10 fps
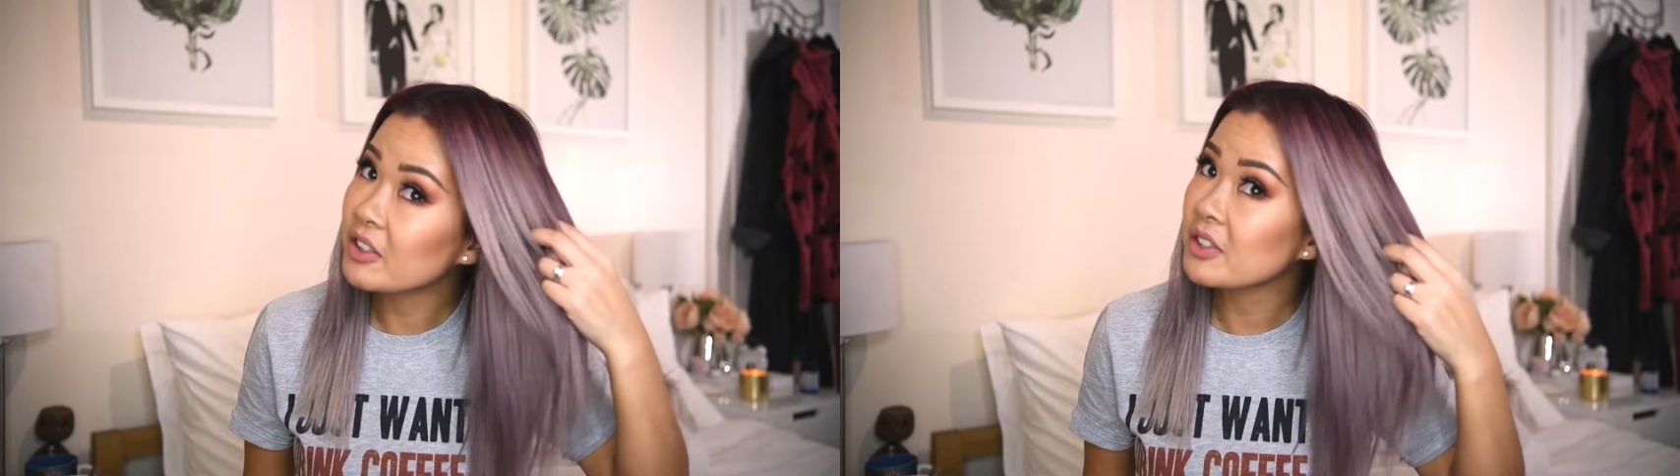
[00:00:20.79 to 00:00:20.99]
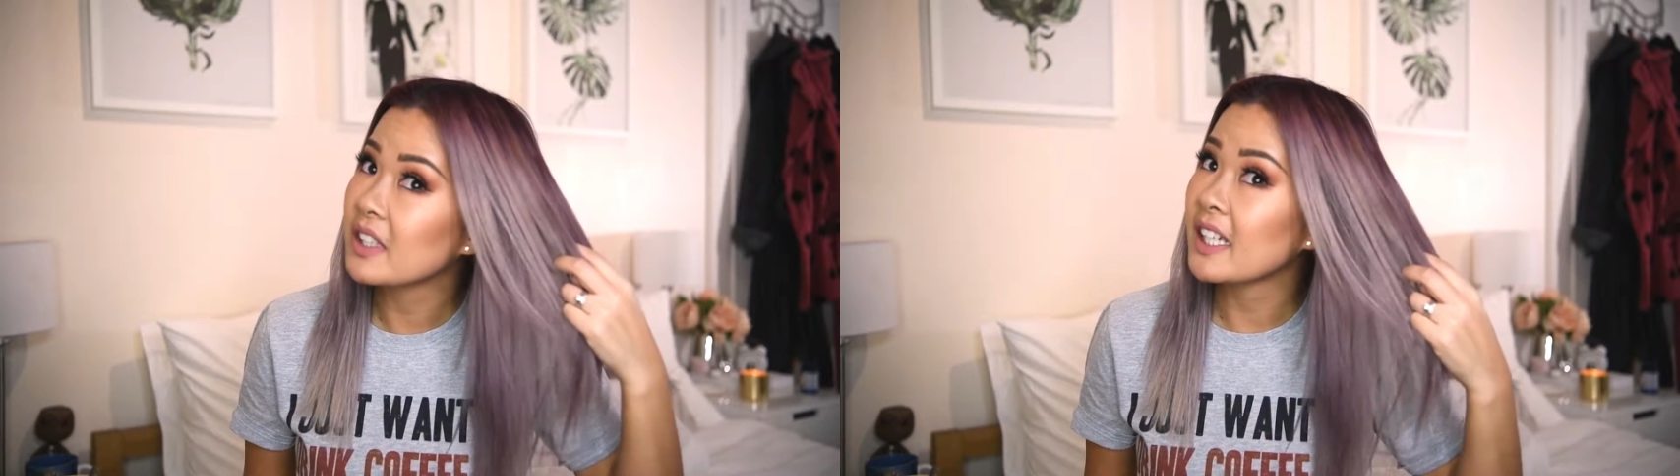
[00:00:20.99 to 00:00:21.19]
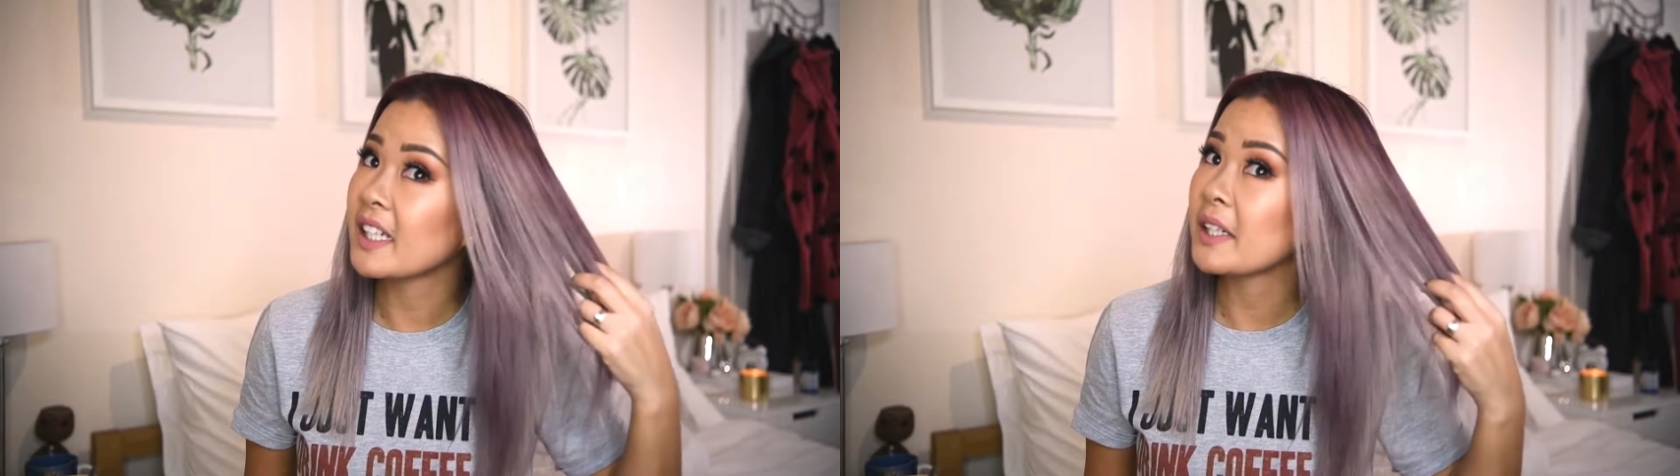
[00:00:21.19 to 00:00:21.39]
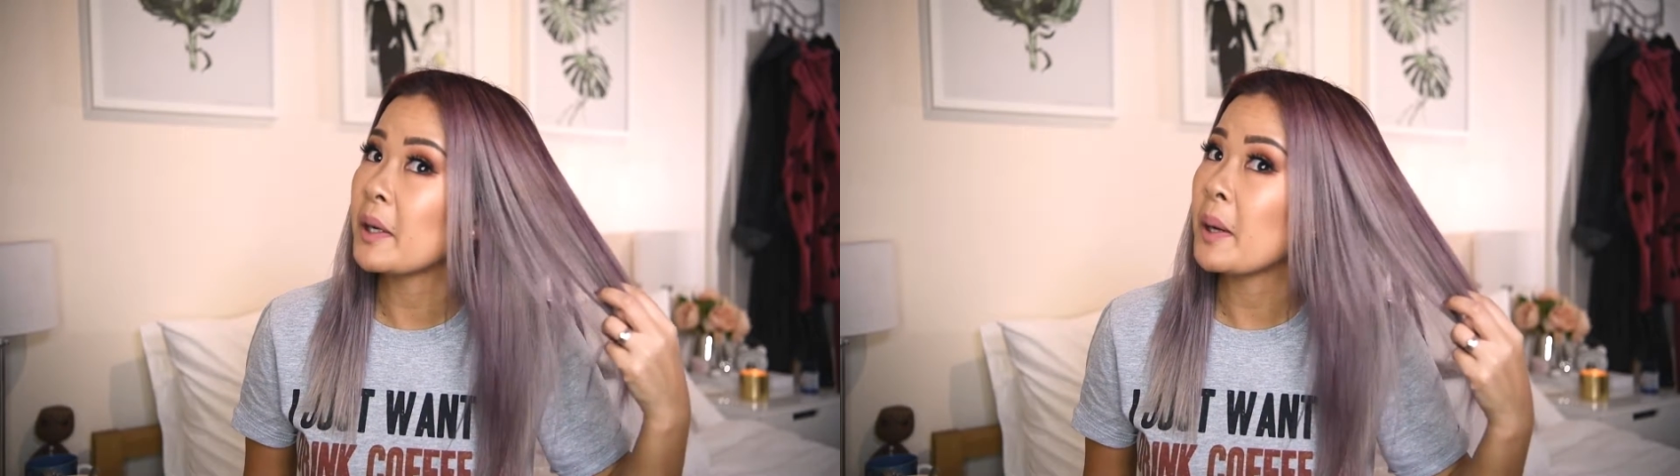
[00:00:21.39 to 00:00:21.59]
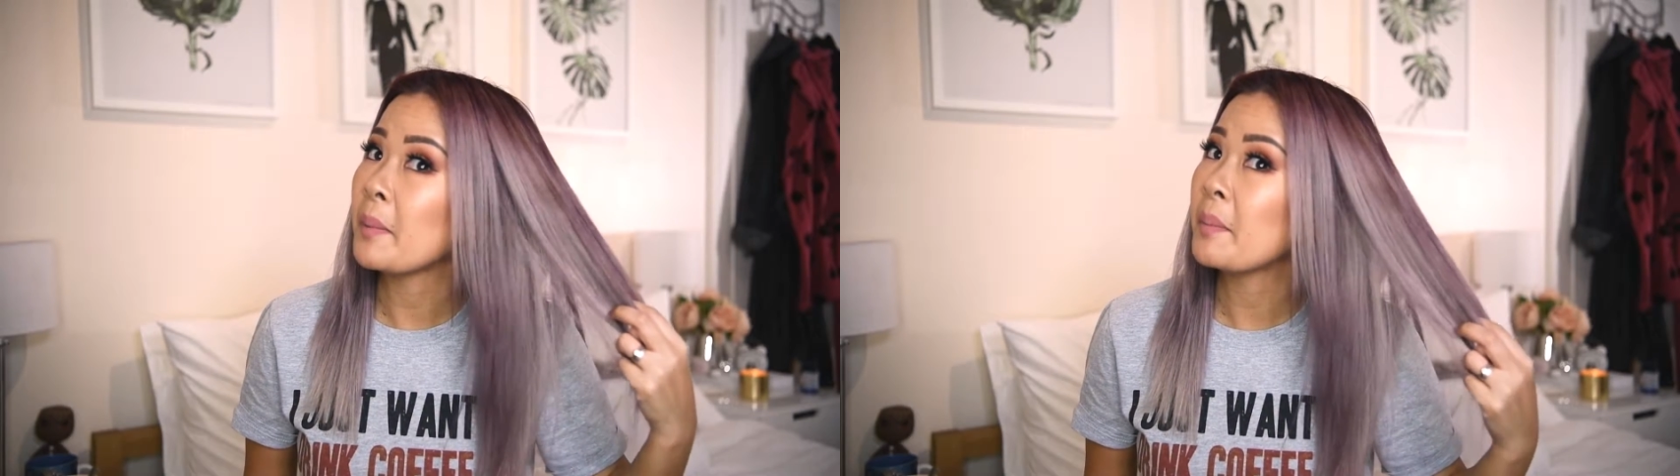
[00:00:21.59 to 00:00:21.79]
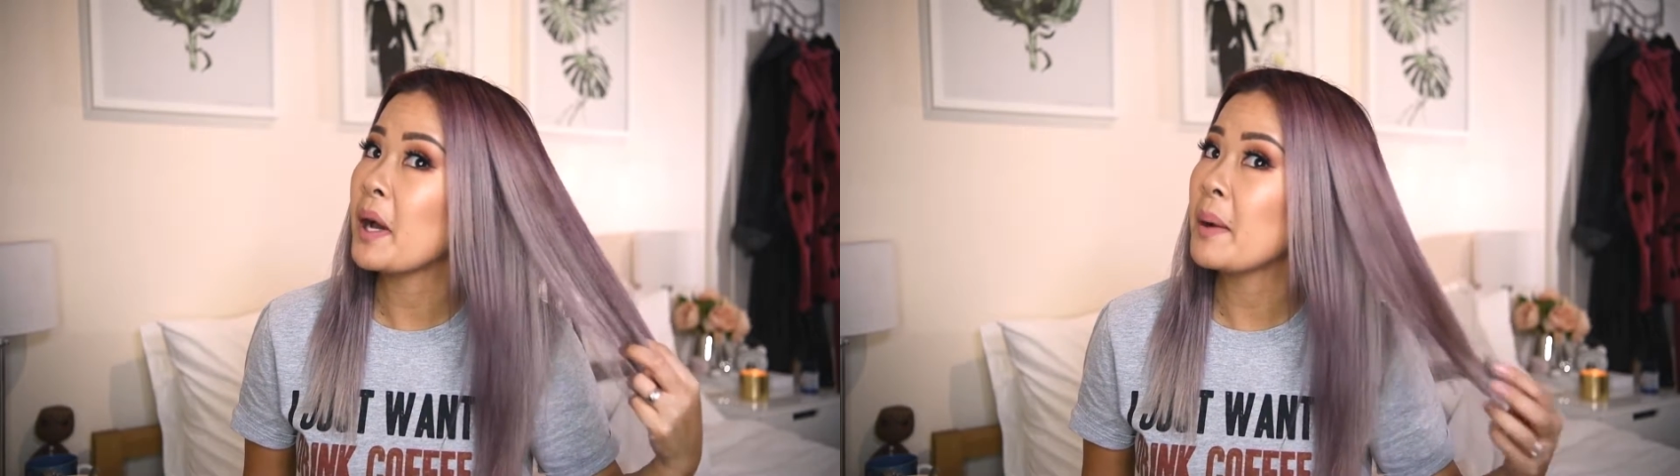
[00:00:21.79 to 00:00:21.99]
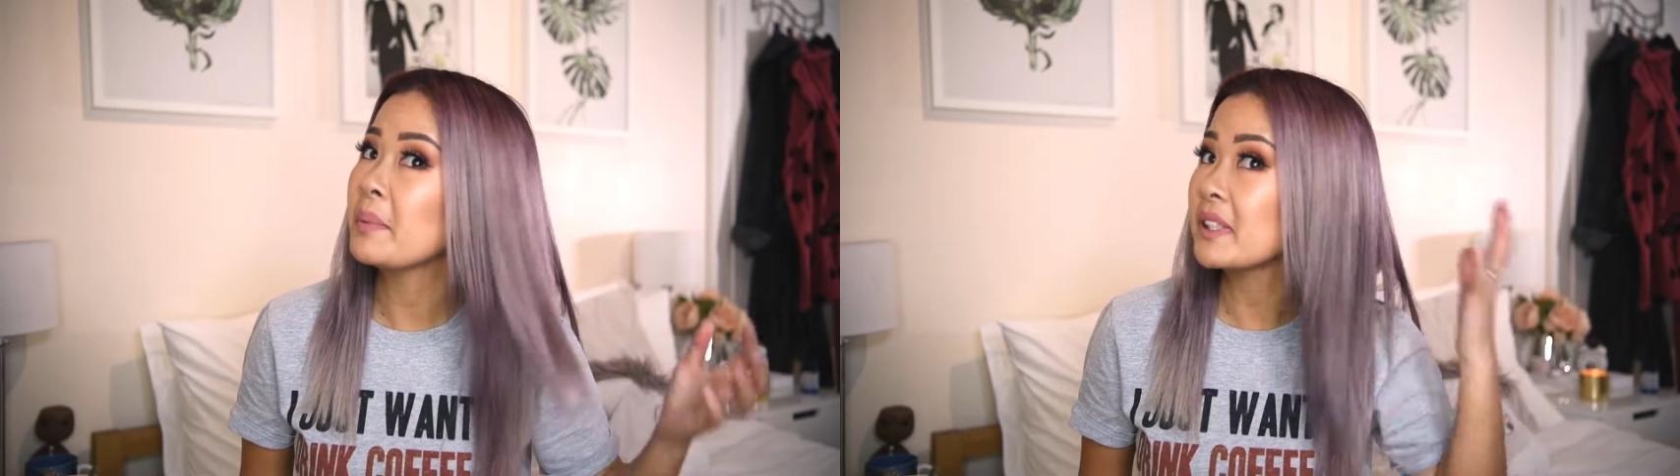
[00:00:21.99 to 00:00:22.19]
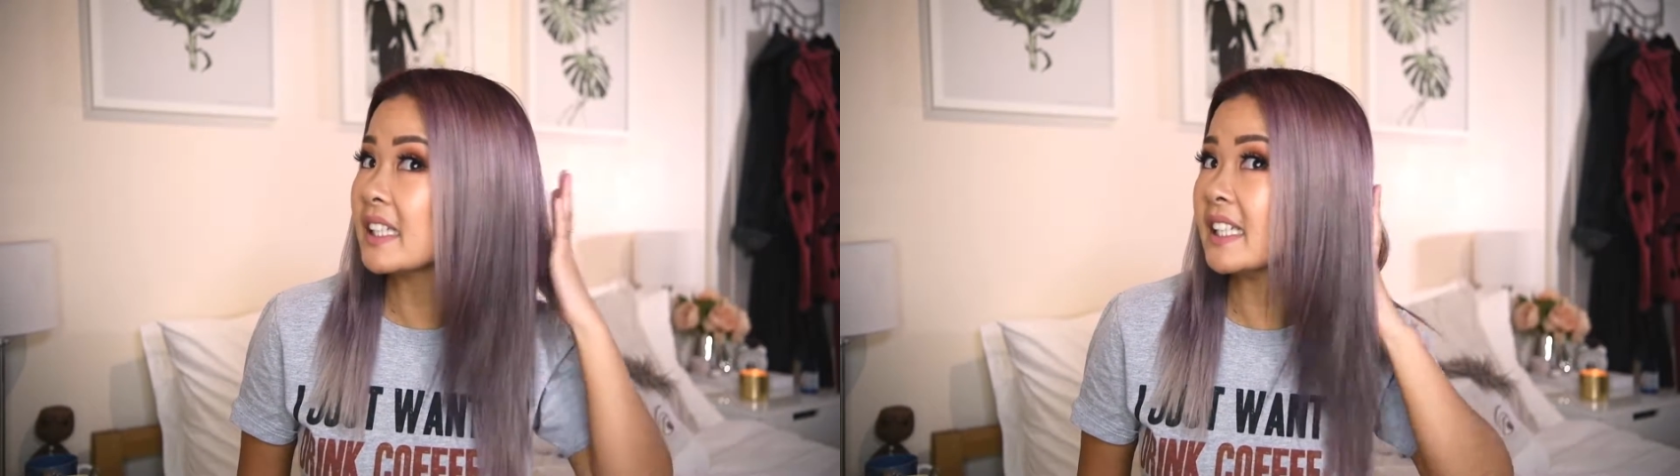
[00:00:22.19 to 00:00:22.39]
to like a
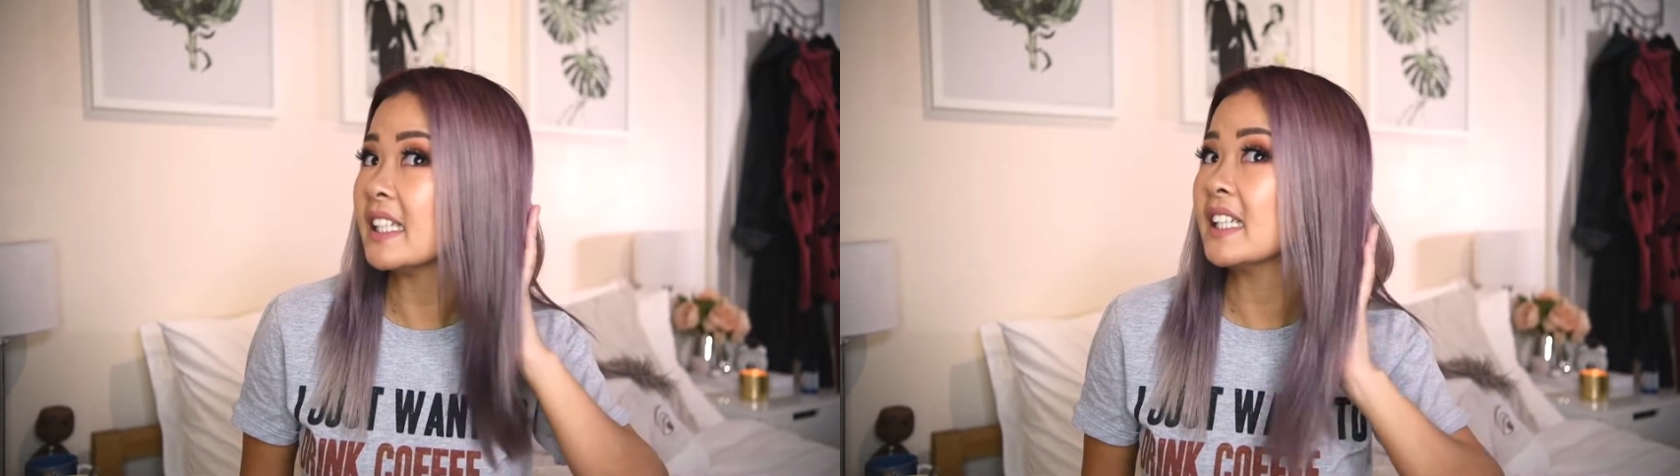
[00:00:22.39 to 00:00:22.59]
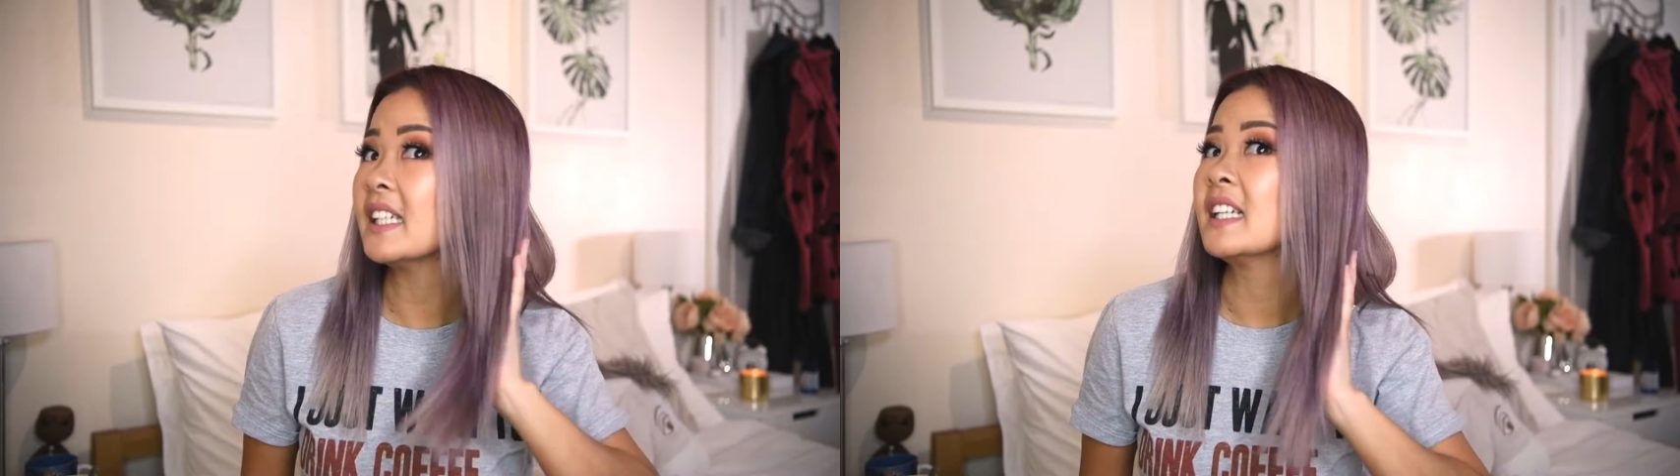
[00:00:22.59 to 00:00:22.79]
purpley